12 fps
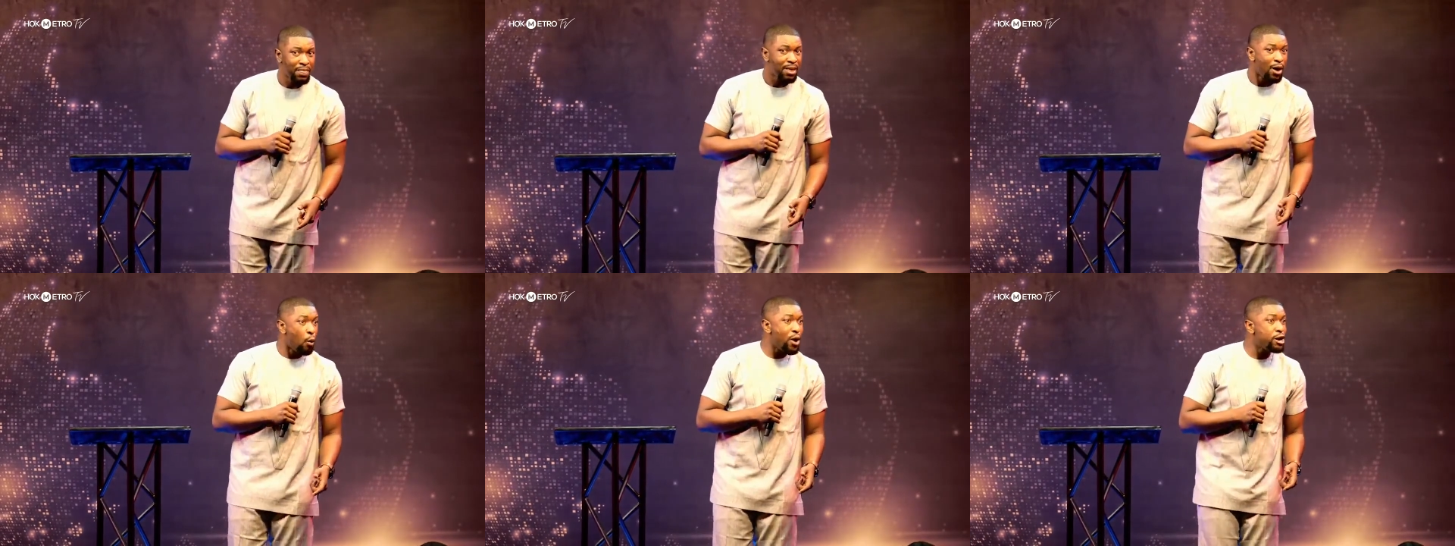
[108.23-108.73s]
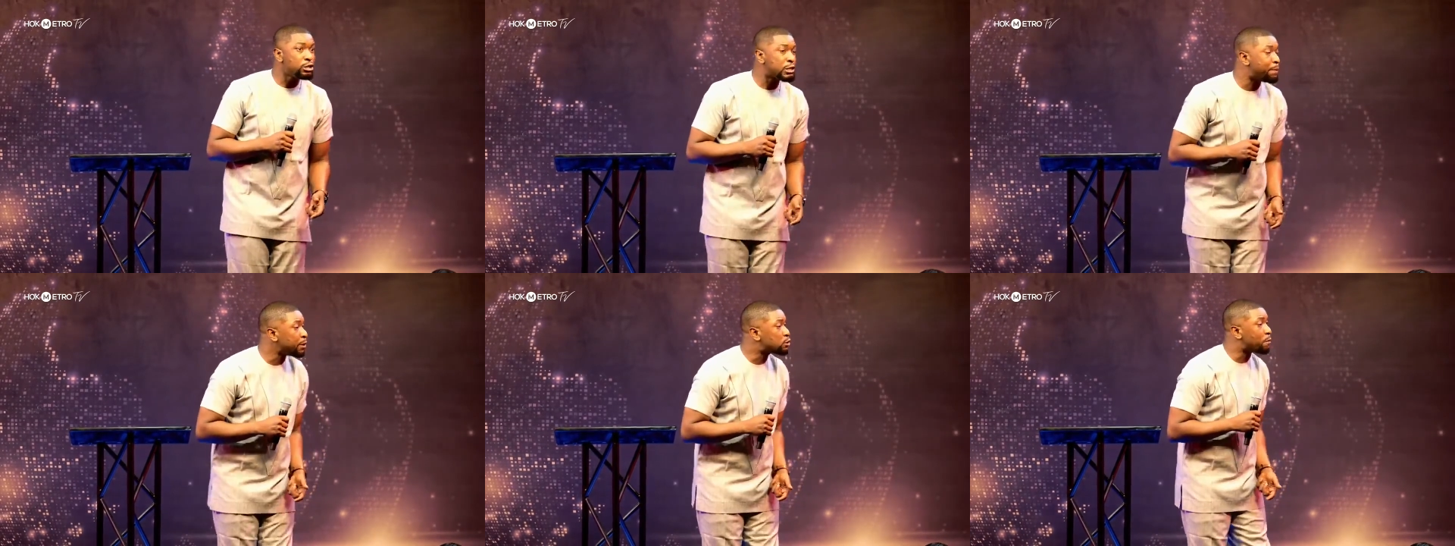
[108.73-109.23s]
we're not
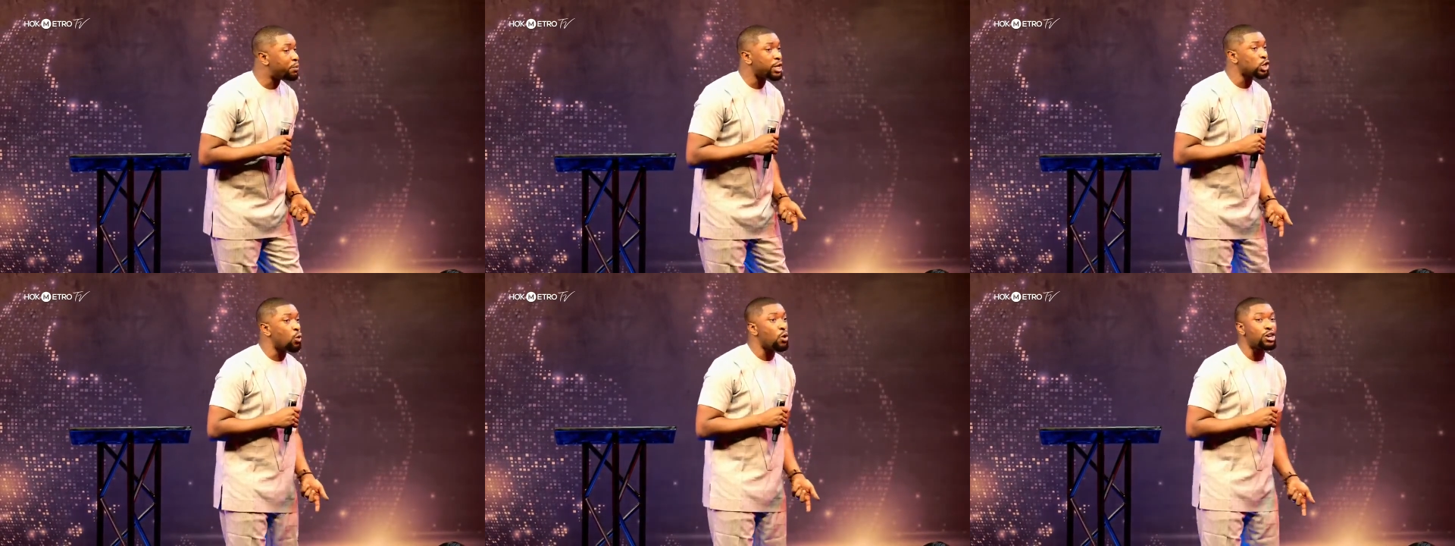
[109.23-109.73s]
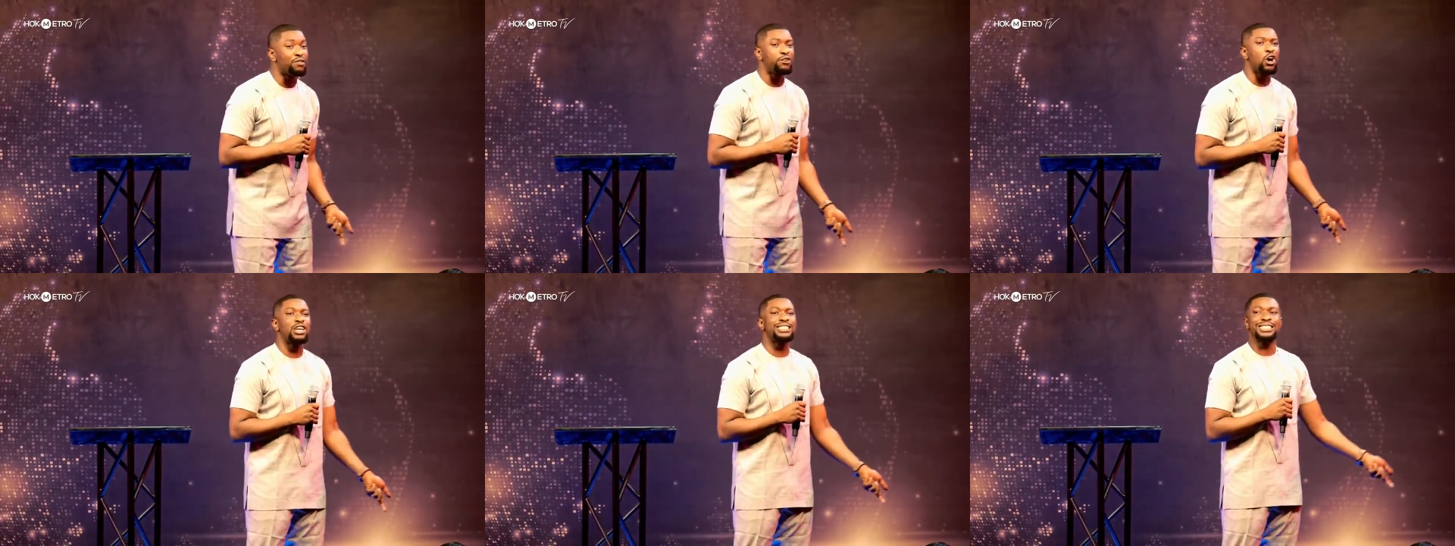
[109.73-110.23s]
supposed to bring the word of
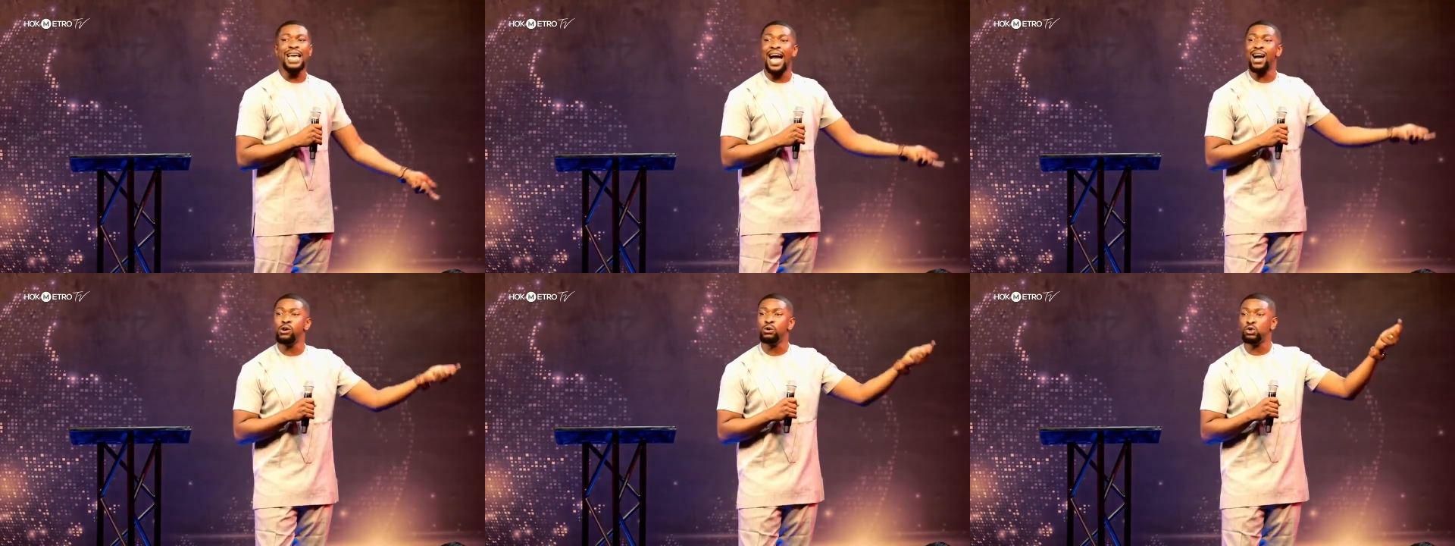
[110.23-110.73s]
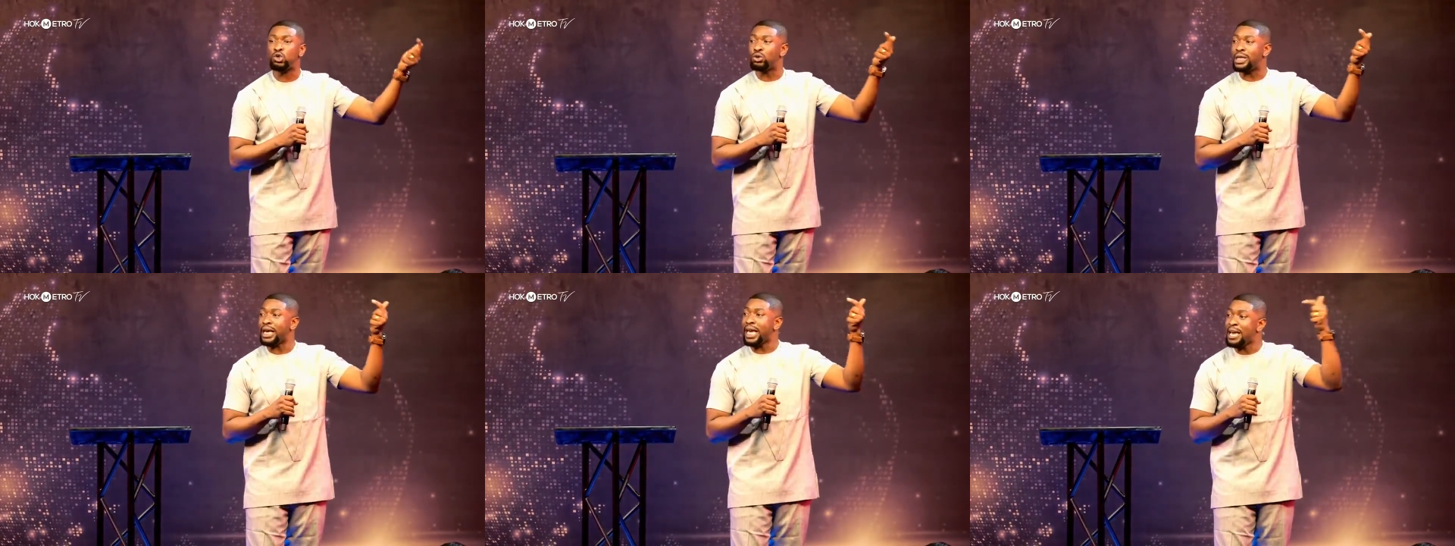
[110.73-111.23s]
God down to
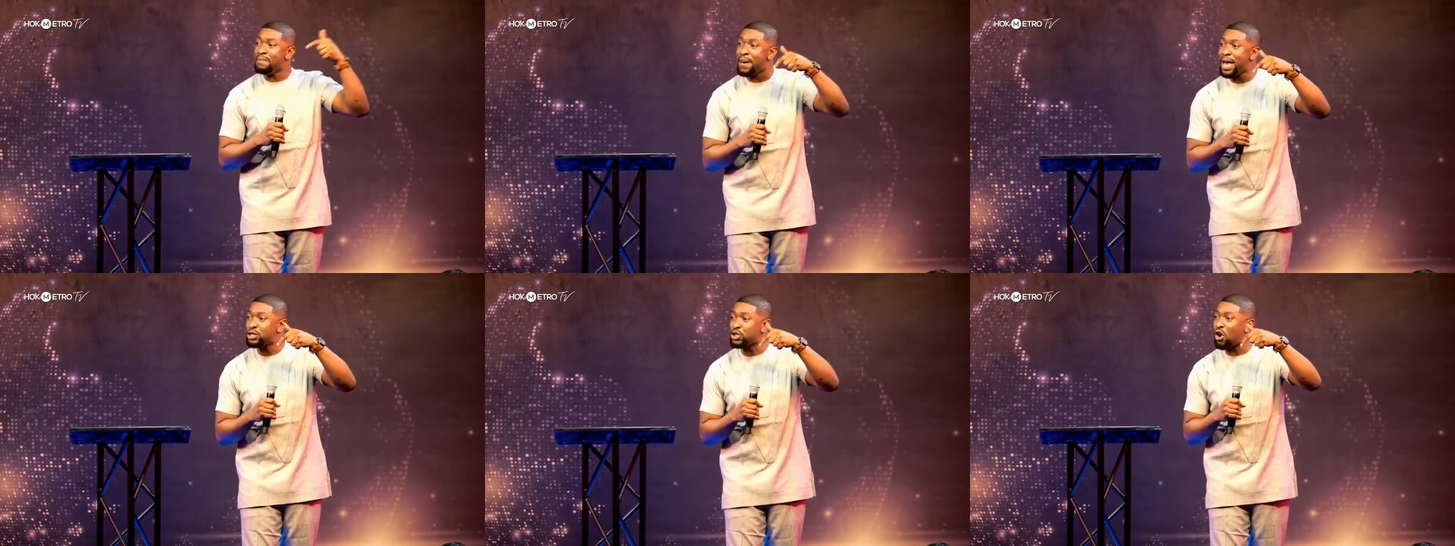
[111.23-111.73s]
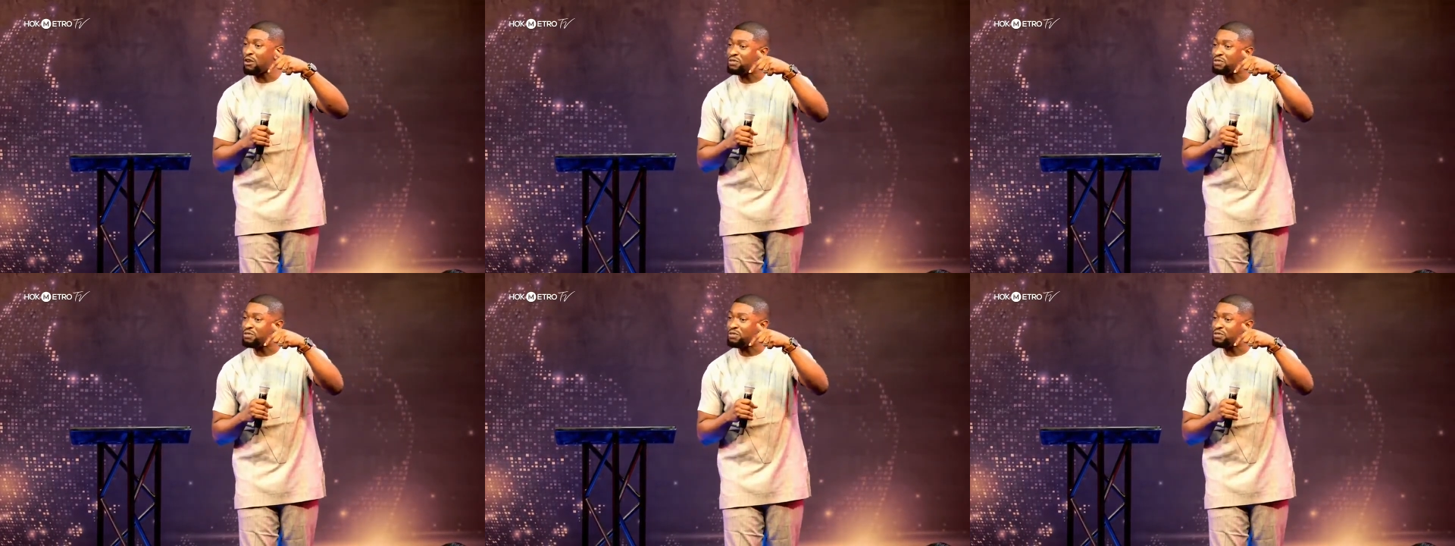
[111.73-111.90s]
the image of the